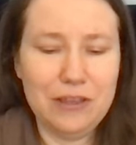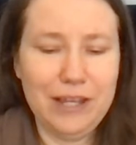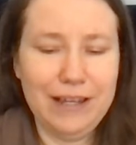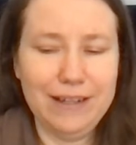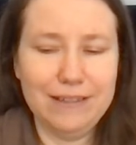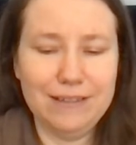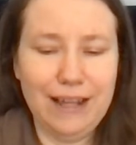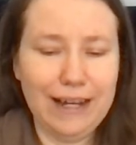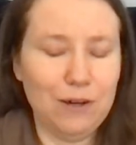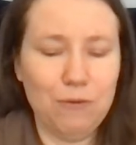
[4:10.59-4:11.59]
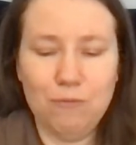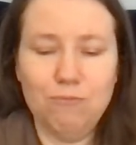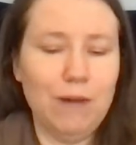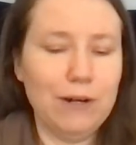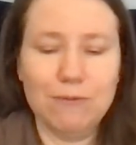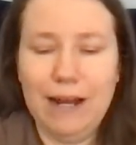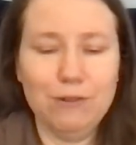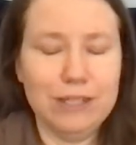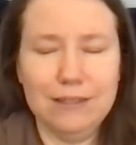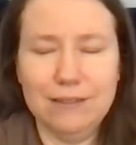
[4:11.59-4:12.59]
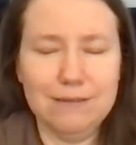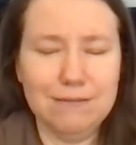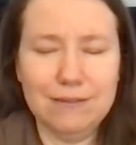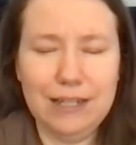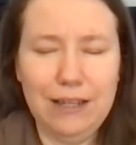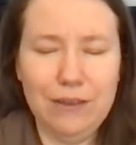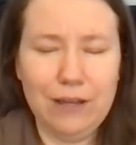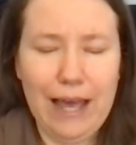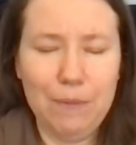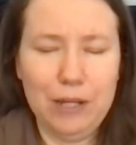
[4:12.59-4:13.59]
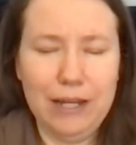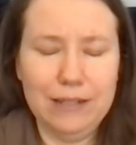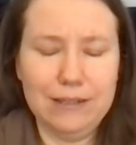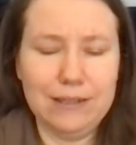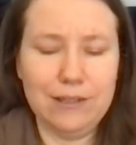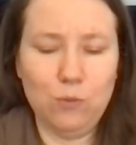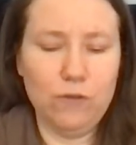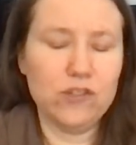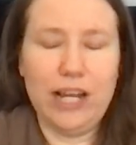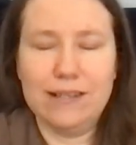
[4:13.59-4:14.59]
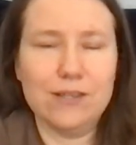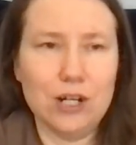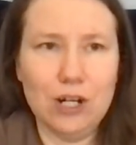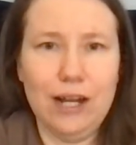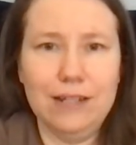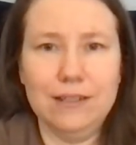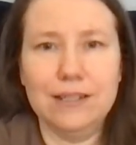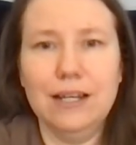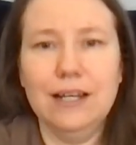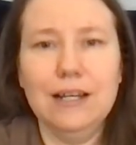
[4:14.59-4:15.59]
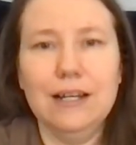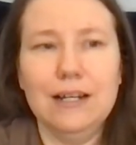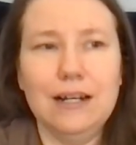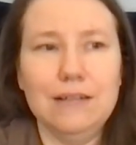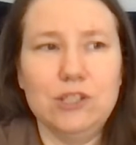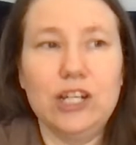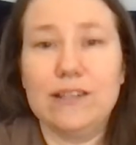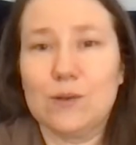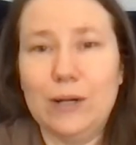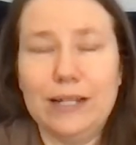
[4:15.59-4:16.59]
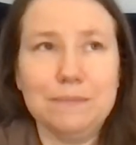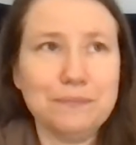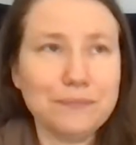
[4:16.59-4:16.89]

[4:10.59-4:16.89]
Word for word: They like run around in the cabin, and the wolf chases her, and she gets away.